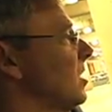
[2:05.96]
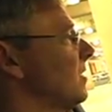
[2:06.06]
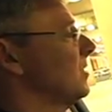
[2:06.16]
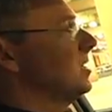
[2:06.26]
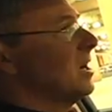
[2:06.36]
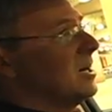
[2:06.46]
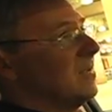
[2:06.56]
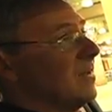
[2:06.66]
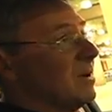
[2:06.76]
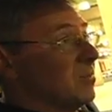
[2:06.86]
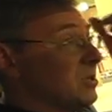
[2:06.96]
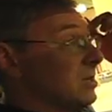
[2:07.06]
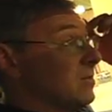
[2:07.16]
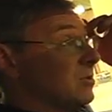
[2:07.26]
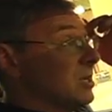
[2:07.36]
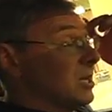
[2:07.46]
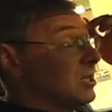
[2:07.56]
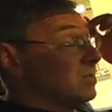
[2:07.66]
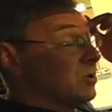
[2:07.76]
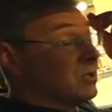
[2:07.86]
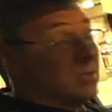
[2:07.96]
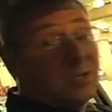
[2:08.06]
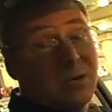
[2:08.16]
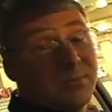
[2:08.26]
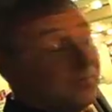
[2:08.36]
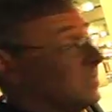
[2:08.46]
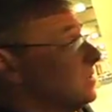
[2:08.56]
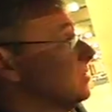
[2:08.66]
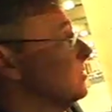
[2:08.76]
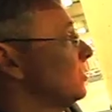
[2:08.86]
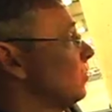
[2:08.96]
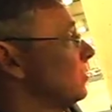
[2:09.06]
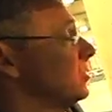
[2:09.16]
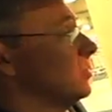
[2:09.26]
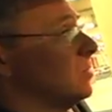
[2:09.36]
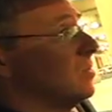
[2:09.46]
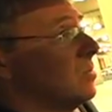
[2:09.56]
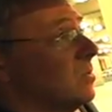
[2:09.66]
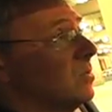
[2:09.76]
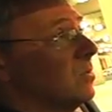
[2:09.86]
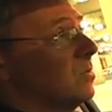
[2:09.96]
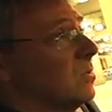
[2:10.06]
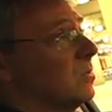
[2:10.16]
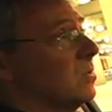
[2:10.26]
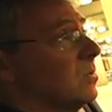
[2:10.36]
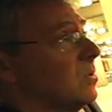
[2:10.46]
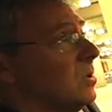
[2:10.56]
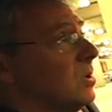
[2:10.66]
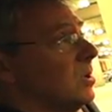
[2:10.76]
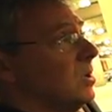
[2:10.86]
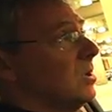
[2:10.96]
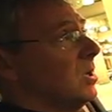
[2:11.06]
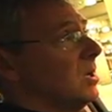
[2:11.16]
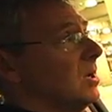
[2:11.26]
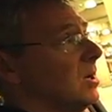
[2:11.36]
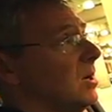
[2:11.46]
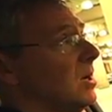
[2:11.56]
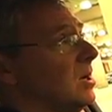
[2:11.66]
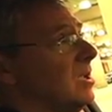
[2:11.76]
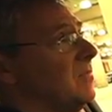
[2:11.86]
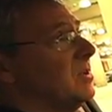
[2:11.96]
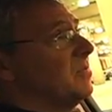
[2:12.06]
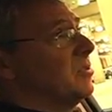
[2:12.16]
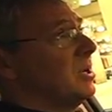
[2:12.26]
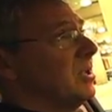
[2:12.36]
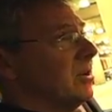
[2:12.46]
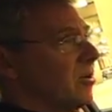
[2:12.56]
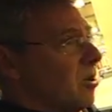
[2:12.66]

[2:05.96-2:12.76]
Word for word: cover you ninety-five percent of your days. Most, you know. What about what about charging times? How long will it take to recharge? Uh, if you depleted it